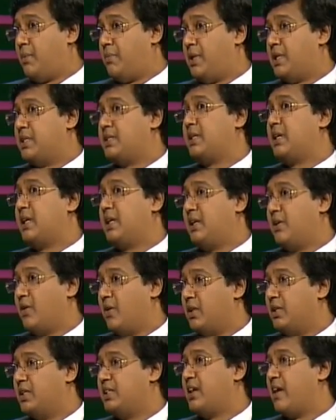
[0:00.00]
Basically,
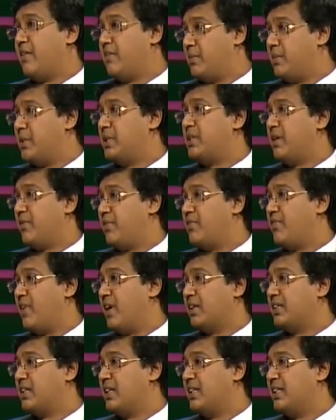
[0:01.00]
all these governments have to
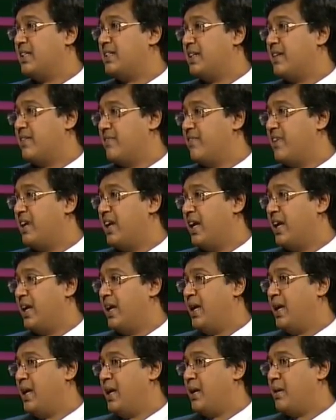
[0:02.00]
function in the same way.
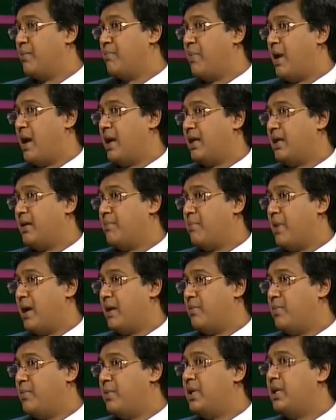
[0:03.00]

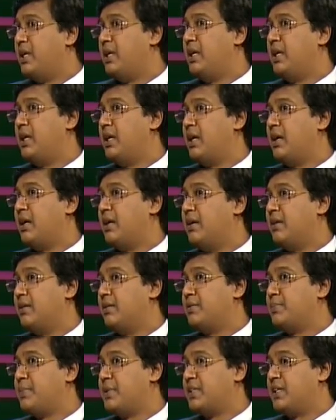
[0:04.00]
But we,
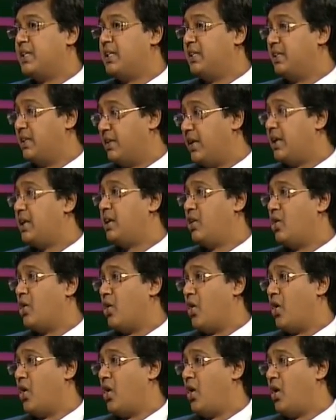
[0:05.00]
especially in the writ
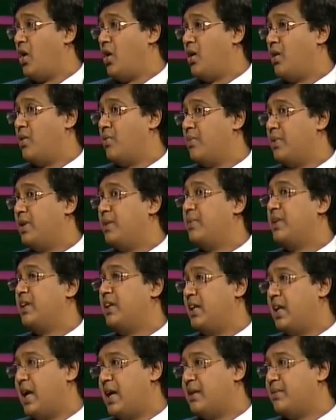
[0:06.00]
law, we
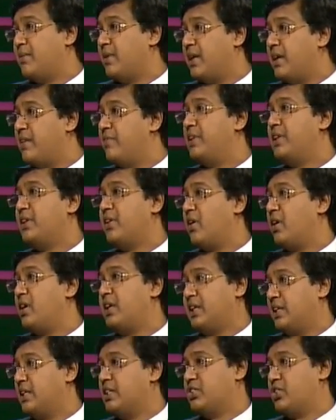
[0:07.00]
rely heavily on
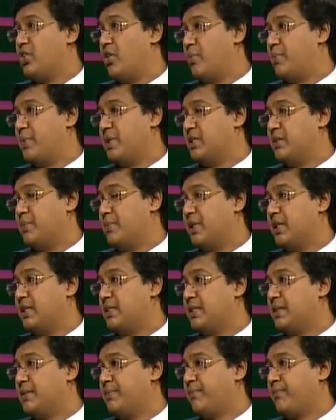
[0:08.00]
English law
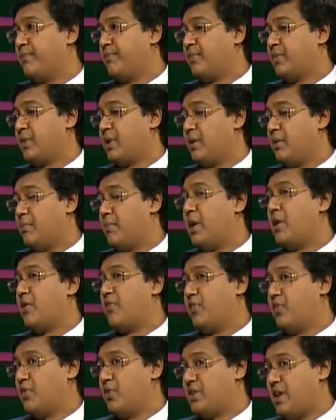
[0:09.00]
principles. But
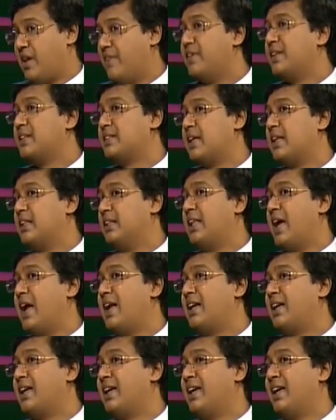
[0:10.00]
of course, having said
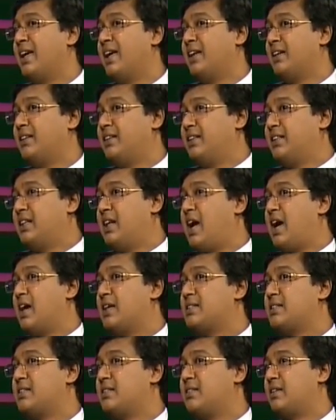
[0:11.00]
that, in the
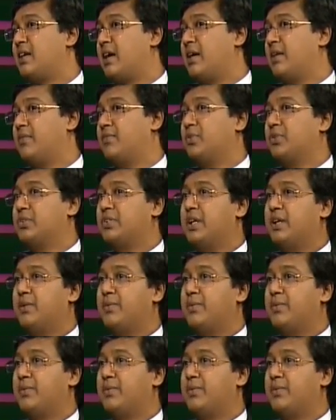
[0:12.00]
last, I would say,